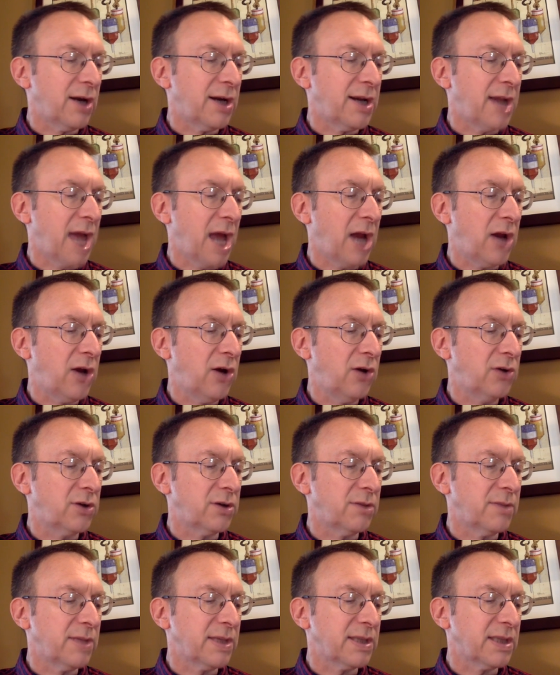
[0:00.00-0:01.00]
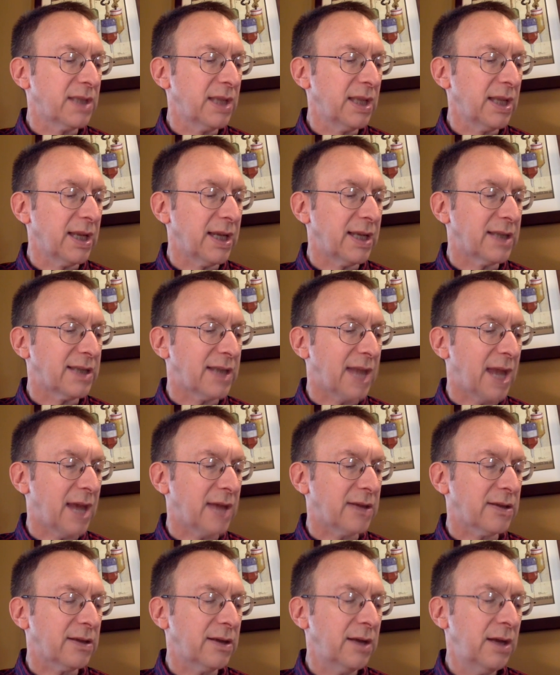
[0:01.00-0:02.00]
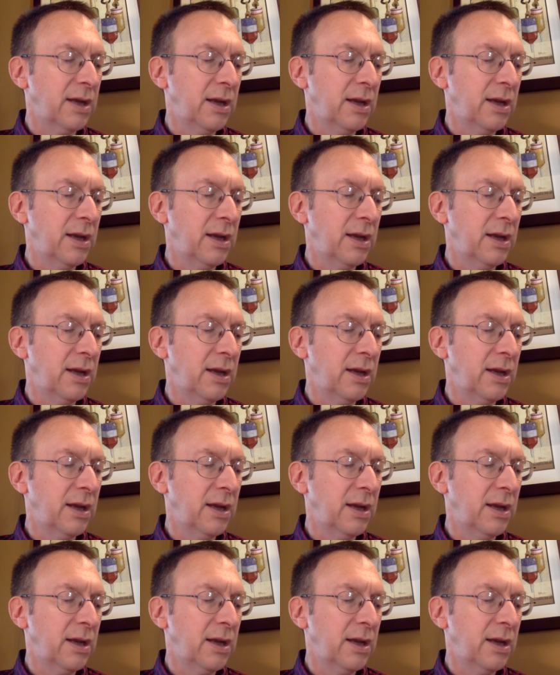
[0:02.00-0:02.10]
and not go to Miss Lillian's house.